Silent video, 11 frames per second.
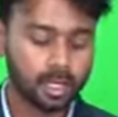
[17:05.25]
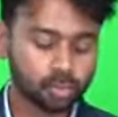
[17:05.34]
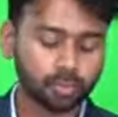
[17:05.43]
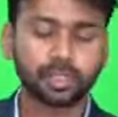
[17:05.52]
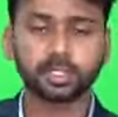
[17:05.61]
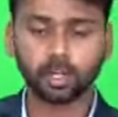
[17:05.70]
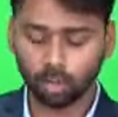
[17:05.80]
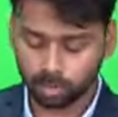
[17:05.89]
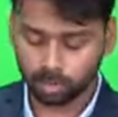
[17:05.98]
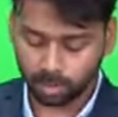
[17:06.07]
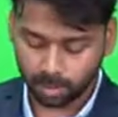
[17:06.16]
So these are
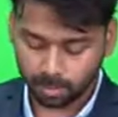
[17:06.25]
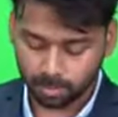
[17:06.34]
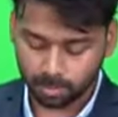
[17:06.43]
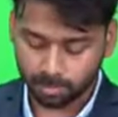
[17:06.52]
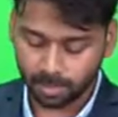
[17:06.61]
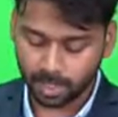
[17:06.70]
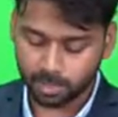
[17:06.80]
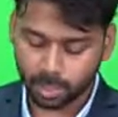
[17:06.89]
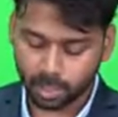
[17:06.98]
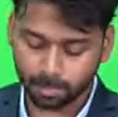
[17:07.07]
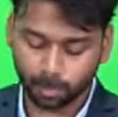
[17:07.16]
all the
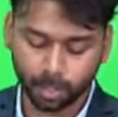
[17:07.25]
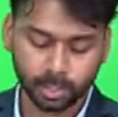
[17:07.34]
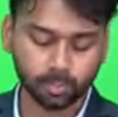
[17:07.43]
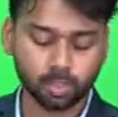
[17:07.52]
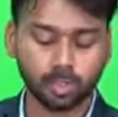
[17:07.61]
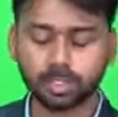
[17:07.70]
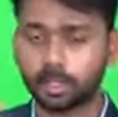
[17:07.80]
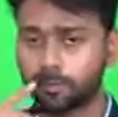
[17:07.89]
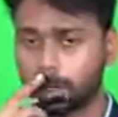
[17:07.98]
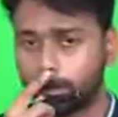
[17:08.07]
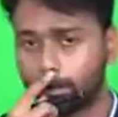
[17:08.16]
major points which was
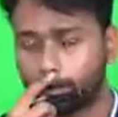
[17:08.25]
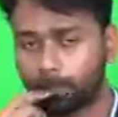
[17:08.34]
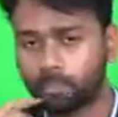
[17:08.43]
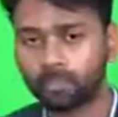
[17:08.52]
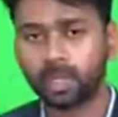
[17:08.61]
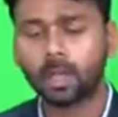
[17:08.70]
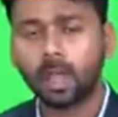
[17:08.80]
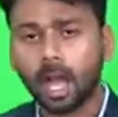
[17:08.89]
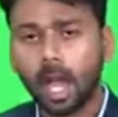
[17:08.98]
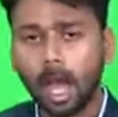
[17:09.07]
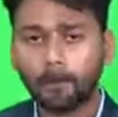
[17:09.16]
given.
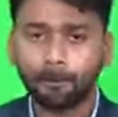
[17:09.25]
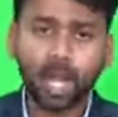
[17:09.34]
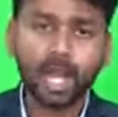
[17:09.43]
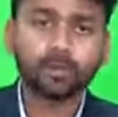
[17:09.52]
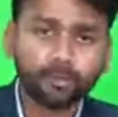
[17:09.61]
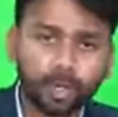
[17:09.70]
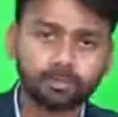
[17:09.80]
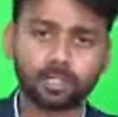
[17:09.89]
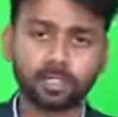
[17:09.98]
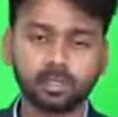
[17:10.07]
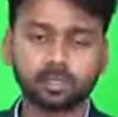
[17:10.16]
Apart
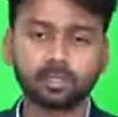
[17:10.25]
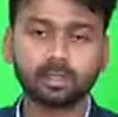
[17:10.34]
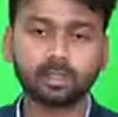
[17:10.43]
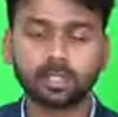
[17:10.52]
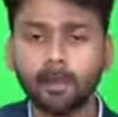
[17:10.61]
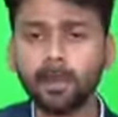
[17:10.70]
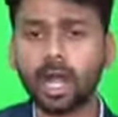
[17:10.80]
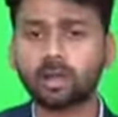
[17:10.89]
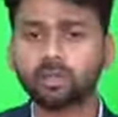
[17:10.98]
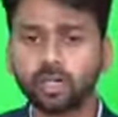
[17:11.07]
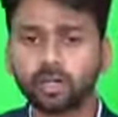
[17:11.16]
from this, some
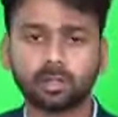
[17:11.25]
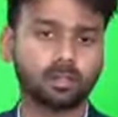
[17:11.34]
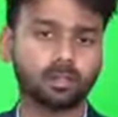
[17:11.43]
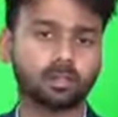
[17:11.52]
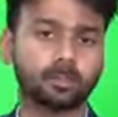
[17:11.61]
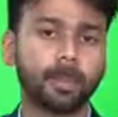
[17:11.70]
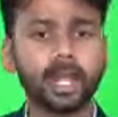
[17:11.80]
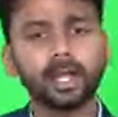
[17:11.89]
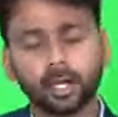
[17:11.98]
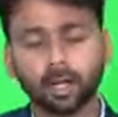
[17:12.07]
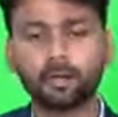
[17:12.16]
other
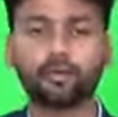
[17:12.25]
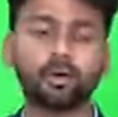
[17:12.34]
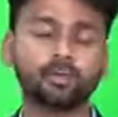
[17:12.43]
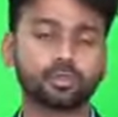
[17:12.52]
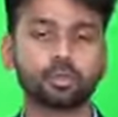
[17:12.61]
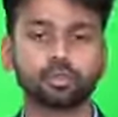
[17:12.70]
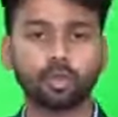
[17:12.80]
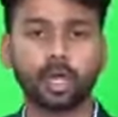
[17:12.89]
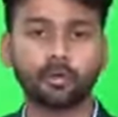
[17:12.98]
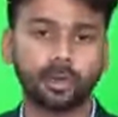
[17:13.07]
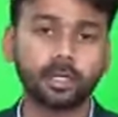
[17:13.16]
minor reforms also
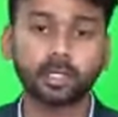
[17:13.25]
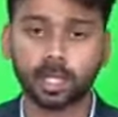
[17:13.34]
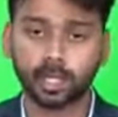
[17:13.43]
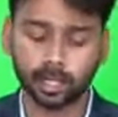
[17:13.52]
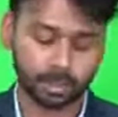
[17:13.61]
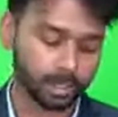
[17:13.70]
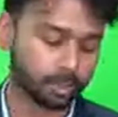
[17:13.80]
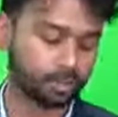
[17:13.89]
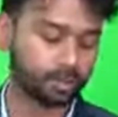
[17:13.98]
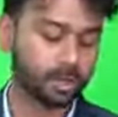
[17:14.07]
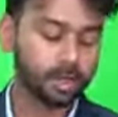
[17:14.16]
have been taken care
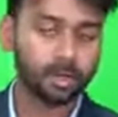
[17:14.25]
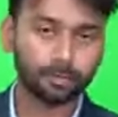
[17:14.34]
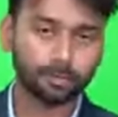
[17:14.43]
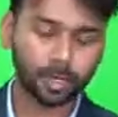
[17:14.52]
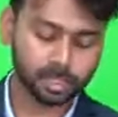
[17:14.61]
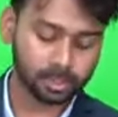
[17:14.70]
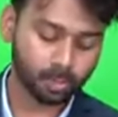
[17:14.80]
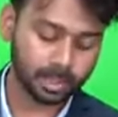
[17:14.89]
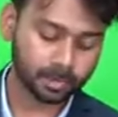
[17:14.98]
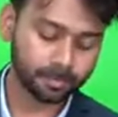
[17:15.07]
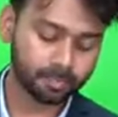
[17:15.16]
of. First
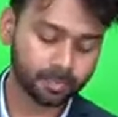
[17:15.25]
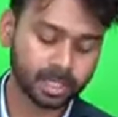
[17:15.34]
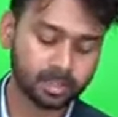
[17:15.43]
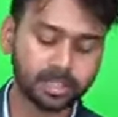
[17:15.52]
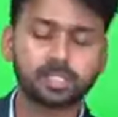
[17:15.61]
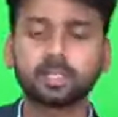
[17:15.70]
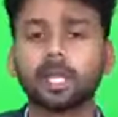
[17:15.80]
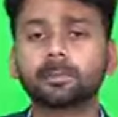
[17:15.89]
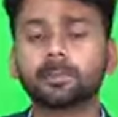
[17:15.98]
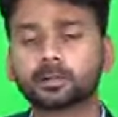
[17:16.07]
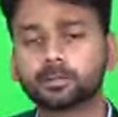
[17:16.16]
one,
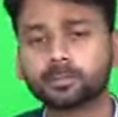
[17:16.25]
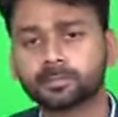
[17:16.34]
disclaimer.